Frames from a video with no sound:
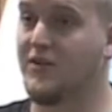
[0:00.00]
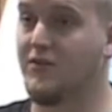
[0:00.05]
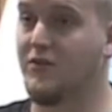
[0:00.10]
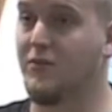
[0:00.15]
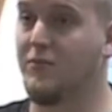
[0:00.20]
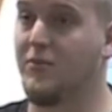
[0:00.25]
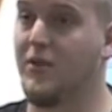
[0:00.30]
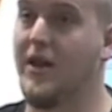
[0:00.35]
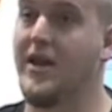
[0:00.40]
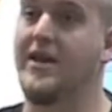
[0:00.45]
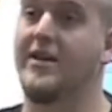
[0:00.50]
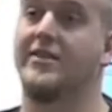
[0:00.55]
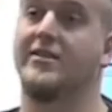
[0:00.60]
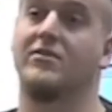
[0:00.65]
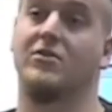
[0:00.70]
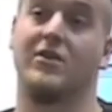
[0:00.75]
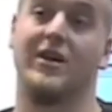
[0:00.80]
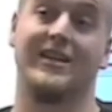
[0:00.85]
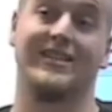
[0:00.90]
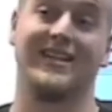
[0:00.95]
of your playing.
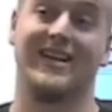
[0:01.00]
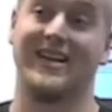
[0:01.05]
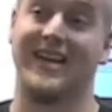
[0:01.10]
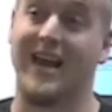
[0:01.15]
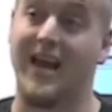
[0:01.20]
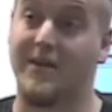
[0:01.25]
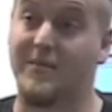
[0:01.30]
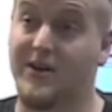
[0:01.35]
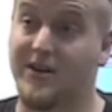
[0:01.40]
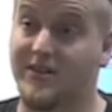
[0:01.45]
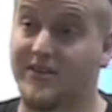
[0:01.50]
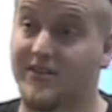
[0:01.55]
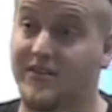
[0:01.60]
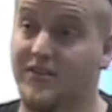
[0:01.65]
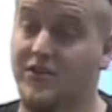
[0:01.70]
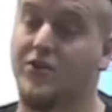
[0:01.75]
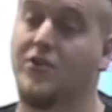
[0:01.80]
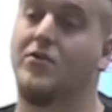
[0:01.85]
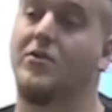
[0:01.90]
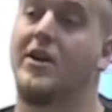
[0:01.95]
So like dynamics,
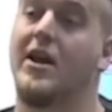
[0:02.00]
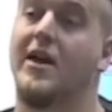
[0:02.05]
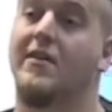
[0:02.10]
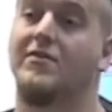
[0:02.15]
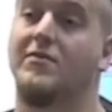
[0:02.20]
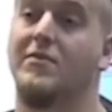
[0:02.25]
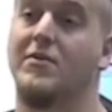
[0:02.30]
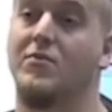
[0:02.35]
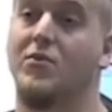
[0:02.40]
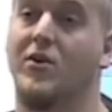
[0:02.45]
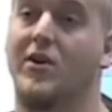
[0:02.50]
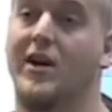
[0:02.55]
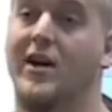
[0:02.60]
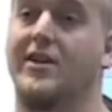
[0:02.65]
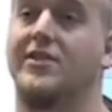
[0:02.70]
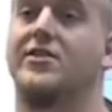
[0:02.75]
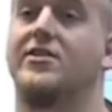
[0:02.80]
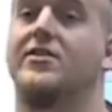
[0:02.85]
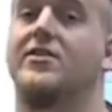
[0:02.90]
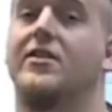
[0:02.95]
you're going to have to be more
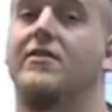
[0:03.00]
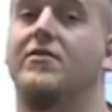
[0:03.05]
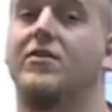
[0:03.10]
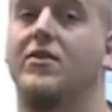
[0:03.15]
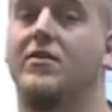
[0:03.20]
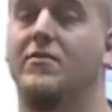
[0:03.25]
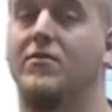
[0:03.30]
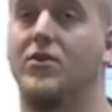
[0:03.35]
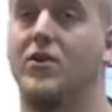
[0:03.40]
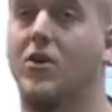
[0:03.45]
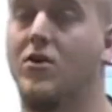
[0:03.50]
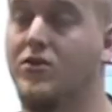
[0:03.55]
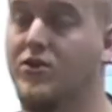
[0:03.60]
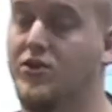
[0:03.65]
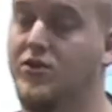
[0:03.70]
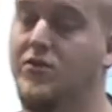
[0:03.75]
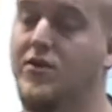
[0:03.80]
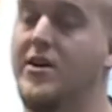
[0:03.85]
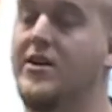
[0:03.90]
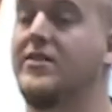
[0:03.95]
conscious of. You're going to note
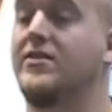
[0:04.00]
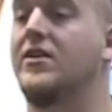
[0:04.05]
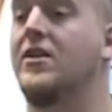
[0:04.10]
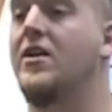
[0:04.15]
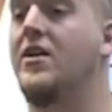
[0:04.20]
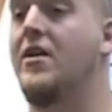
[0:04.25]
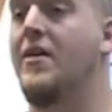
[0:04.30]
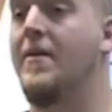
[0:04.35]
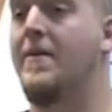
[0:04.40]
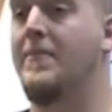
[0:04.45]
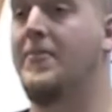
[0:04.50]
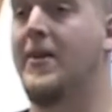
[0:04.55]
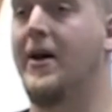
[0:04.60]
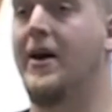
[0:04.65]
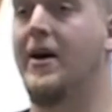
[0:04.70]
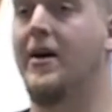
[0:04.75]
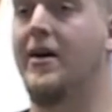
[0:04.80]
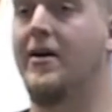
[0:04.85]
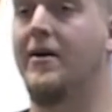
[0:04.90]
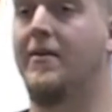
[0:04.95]
choice
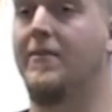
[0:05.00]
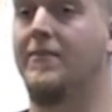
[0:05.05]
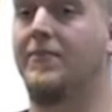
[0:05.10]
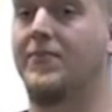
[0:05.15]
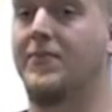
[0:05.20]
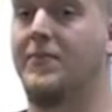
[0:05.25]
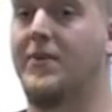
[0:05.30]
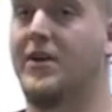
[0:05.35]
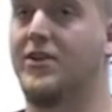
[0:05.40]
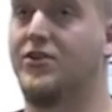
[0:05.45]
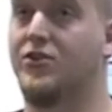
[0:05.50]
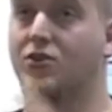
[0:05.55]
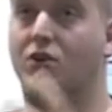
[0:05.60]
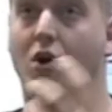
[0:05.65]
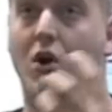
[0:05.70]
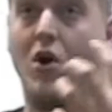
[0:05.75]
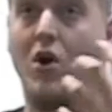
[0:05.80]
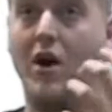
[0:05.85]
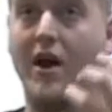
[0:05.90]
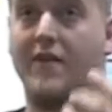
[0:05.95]
because
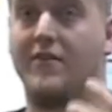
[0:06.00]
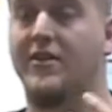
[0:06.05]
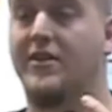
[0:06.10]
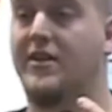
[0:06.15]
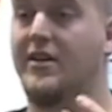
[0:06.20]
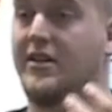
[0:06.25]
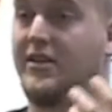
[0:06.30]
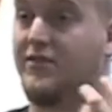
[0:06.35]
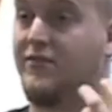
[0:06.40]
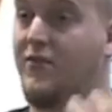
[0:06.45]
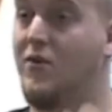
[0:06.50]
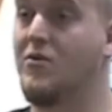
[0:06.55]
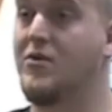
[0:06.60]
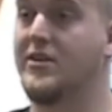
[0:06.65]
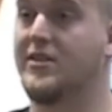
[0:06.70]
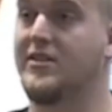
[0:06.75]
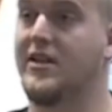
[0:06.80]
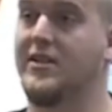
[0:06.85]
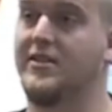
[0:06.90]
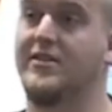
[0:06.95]
everything is
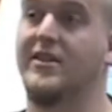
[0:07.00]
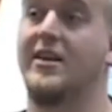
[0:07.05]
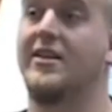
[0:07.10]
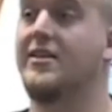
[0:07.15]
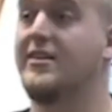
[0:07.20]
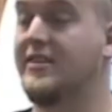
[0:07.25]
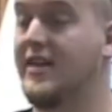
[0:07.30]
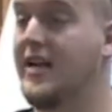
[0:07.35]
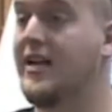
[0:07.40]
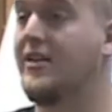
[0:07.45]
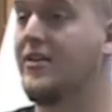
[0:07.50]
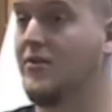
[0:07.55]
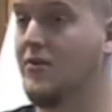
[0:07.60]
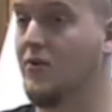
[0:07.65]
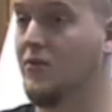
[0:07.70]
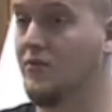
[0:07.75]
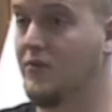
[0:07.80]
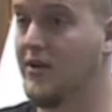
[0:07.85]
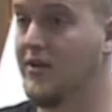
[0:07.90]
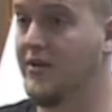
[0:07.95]
focused on, say, this eighth
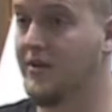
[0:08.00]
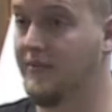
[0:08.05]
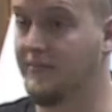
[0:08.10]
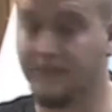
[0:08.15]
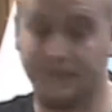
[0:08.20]
note rhythm.